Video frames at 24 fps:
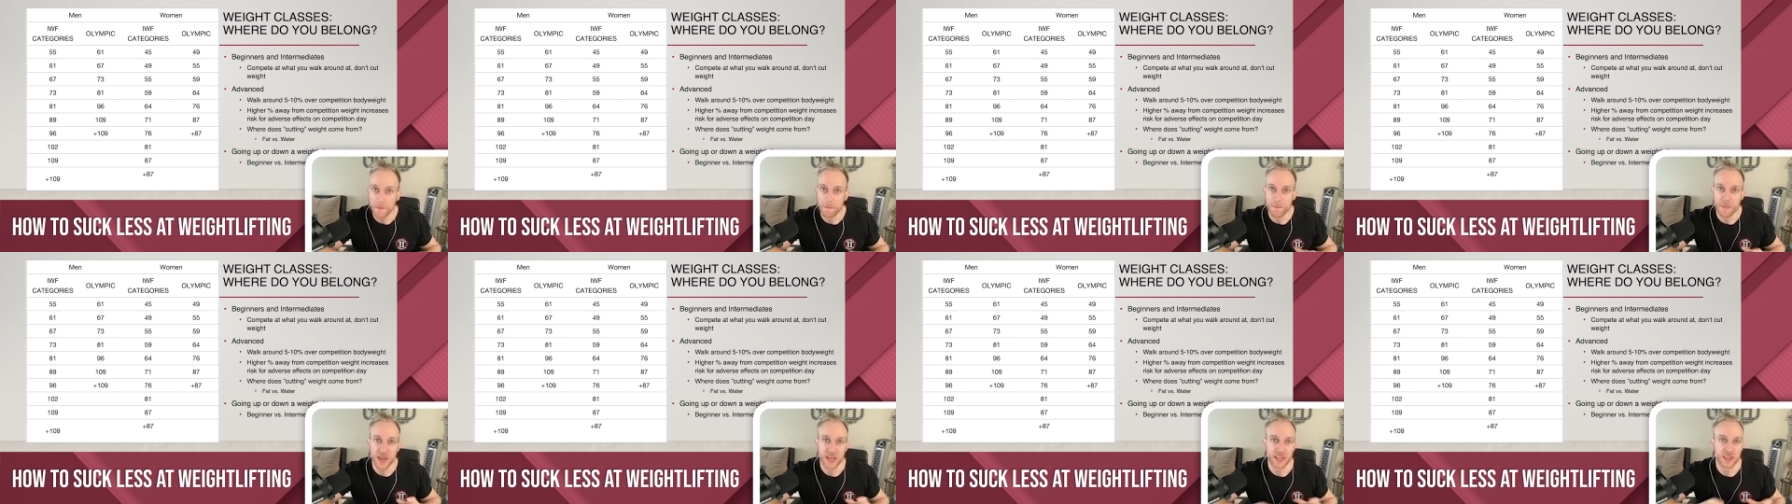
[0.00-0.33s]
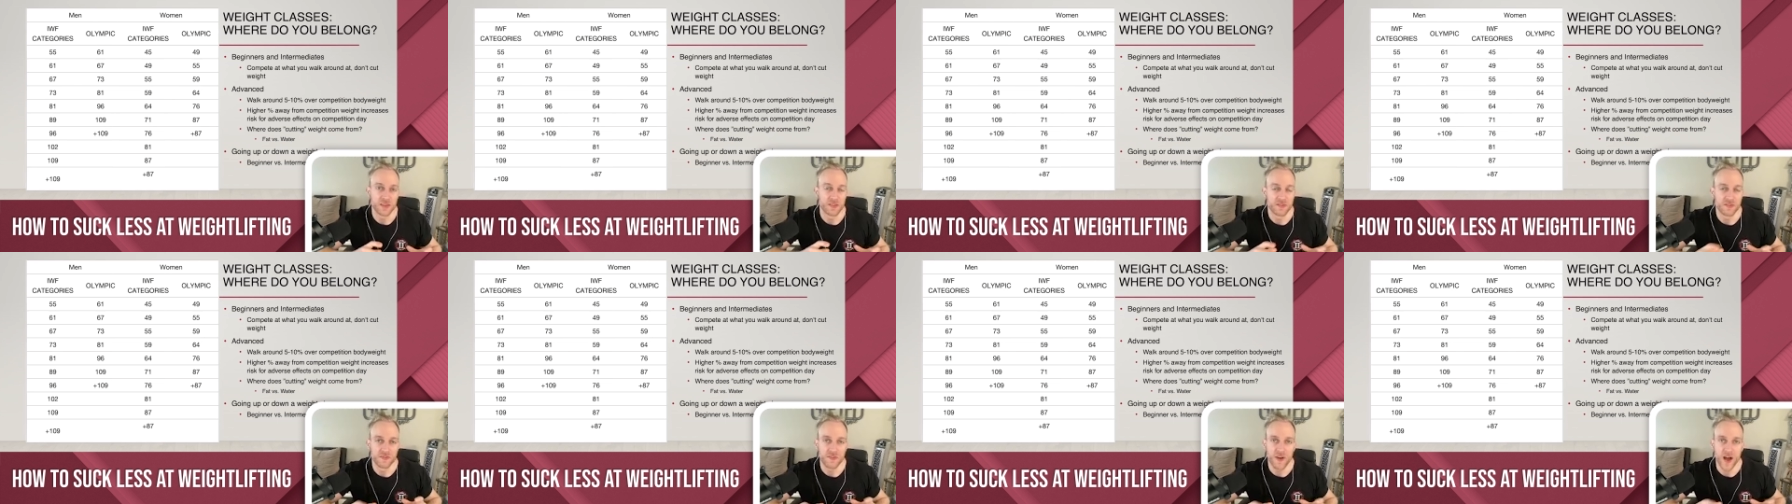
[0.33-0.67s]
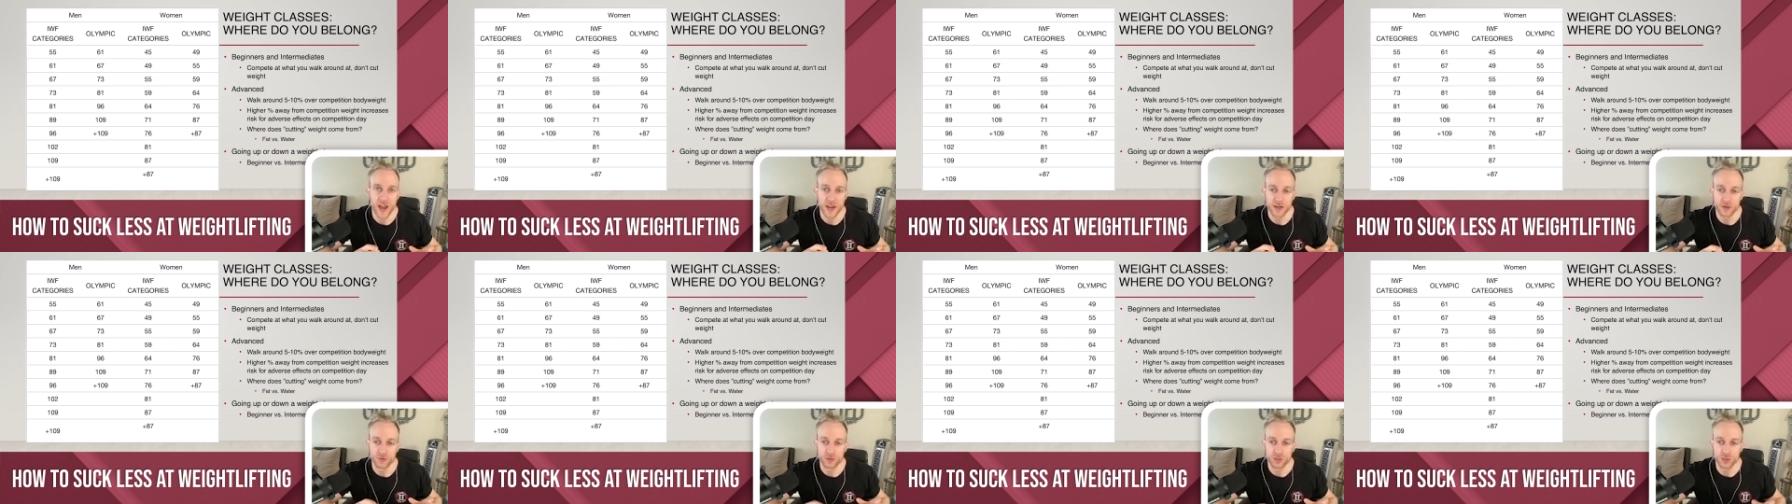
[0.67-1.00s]
Make the
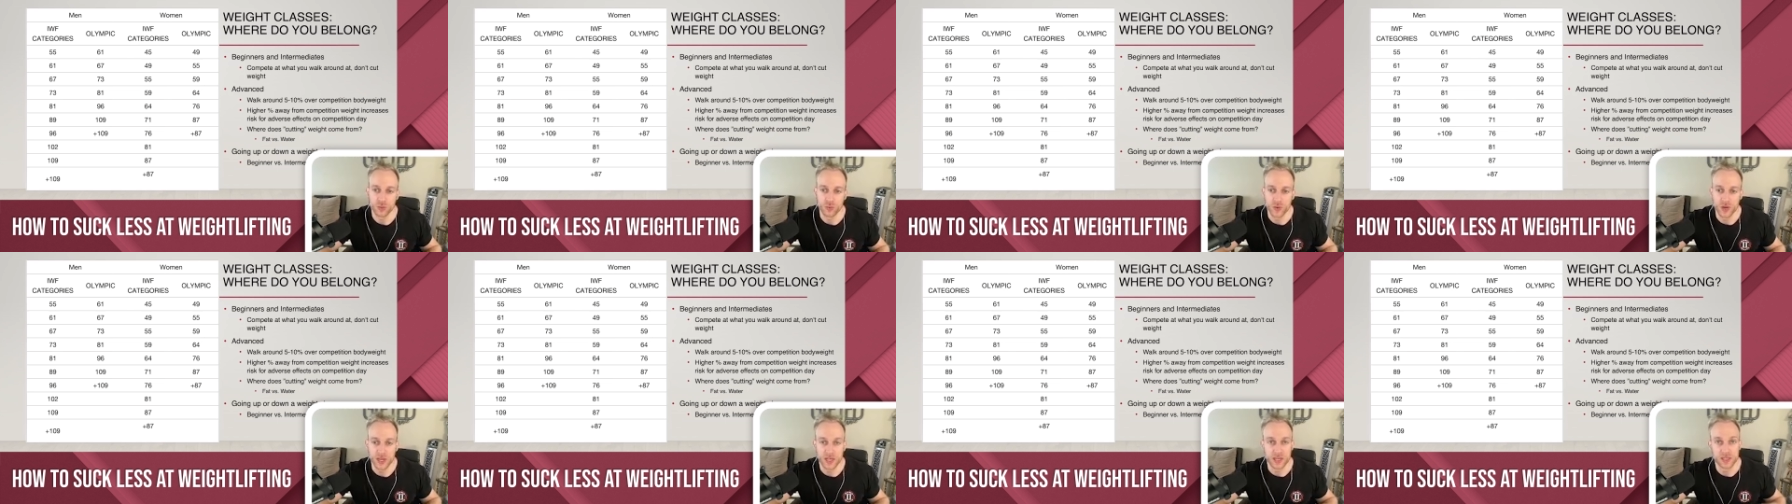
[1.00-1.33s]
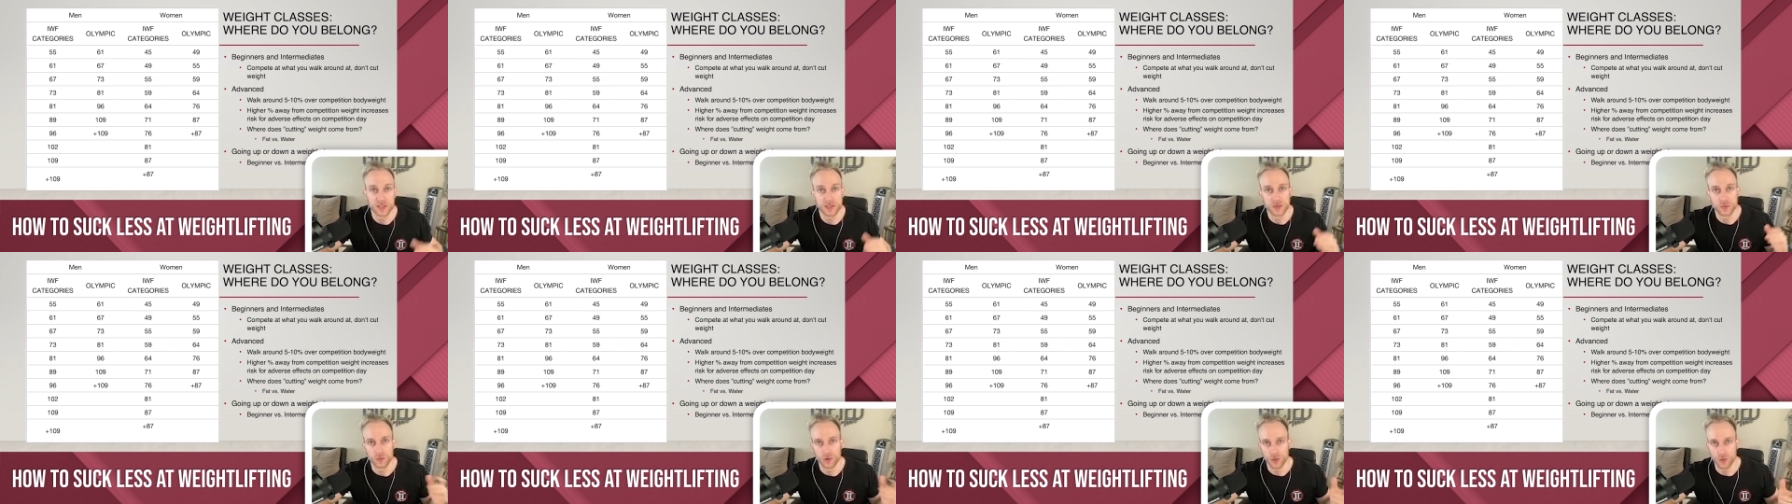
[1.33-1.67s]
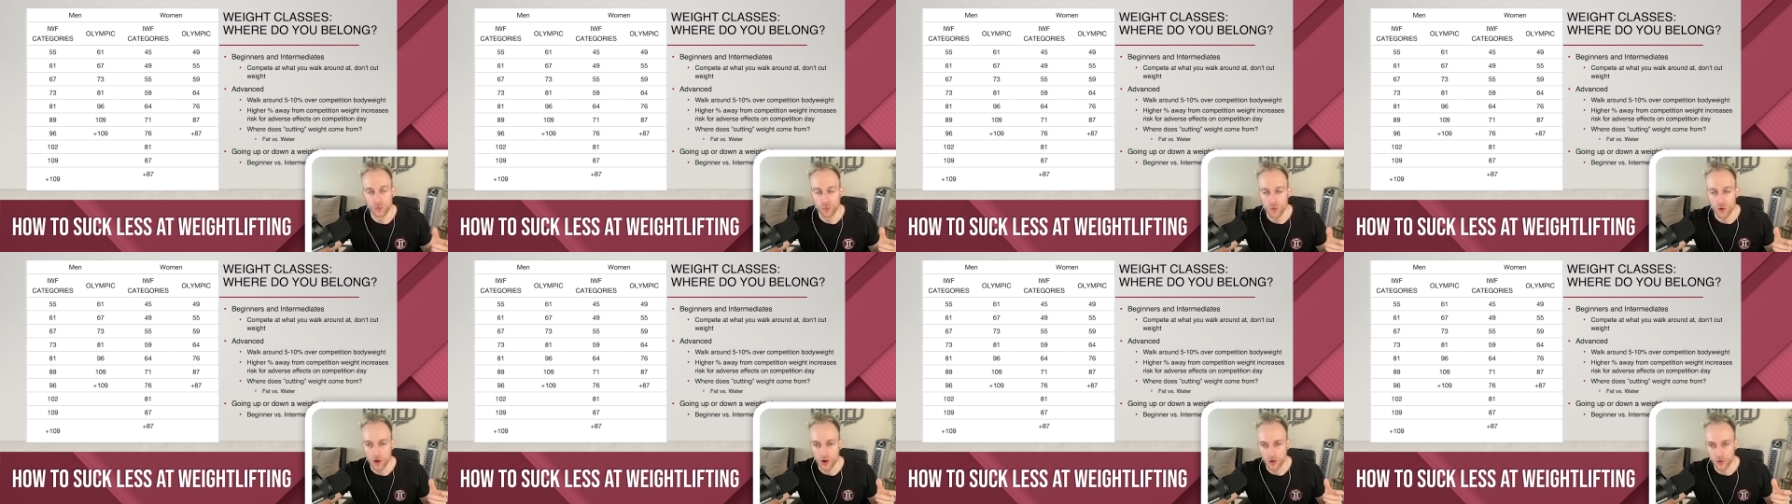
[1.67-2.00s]
final tweaks with
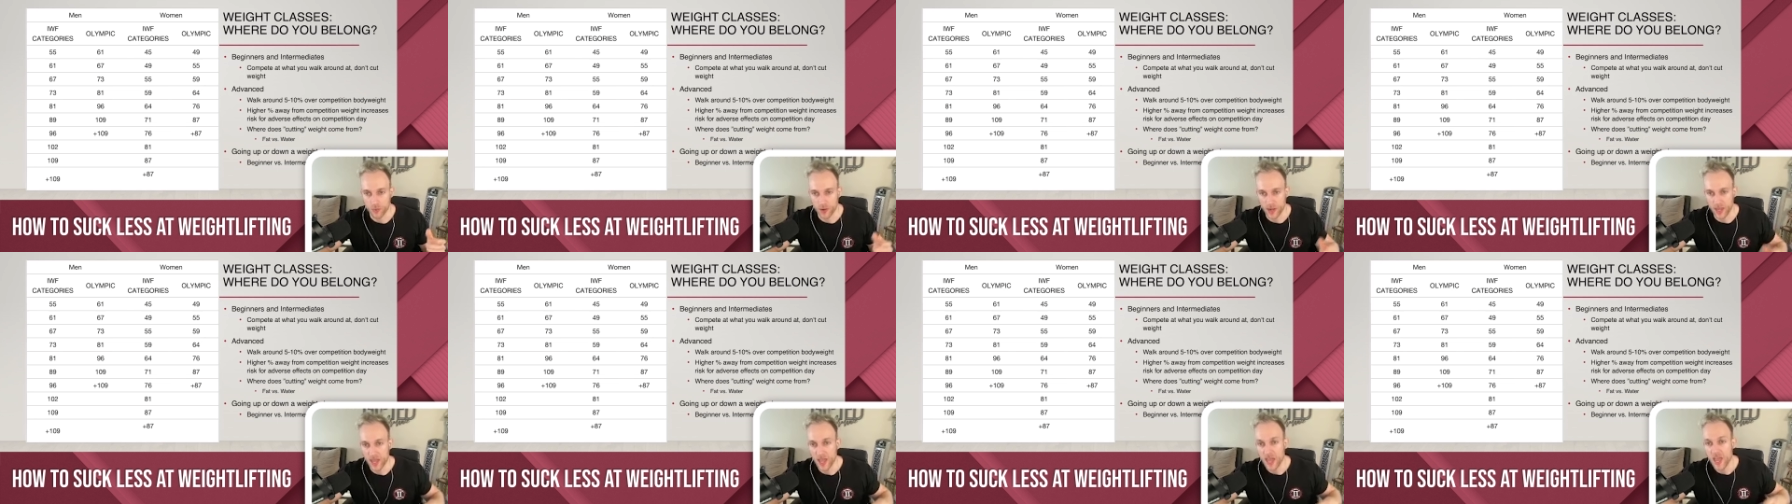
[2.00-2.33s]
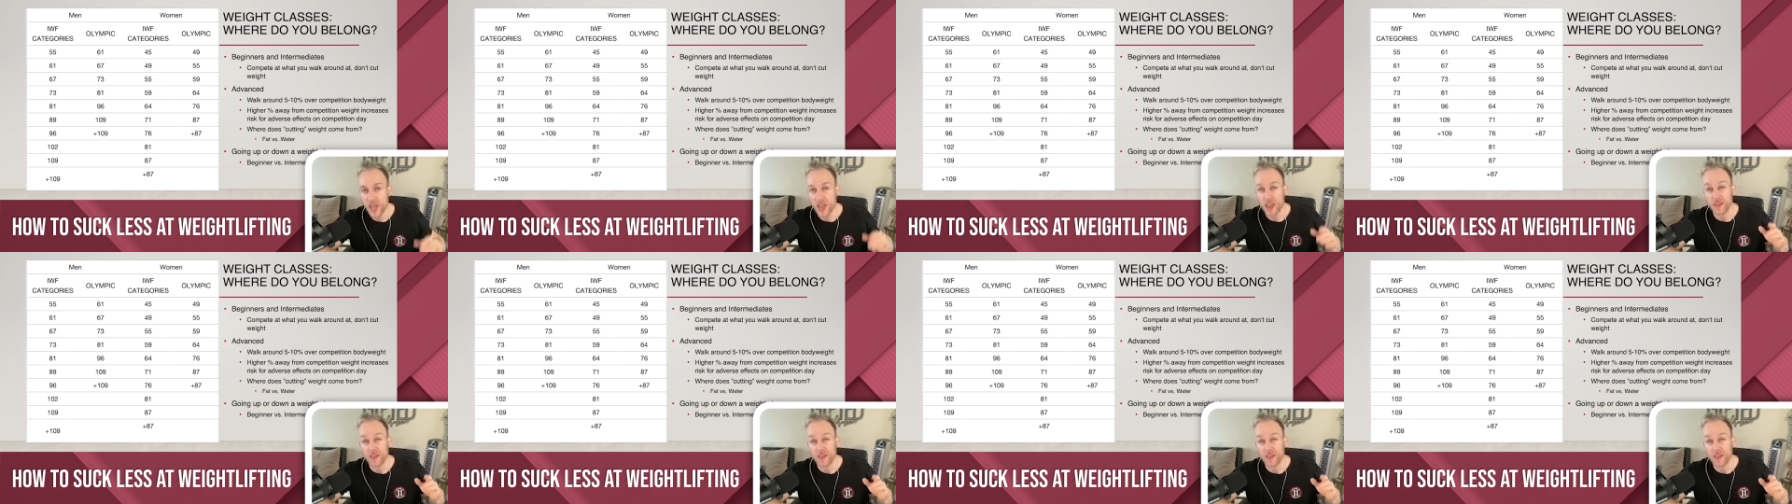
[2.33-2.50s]
water weight.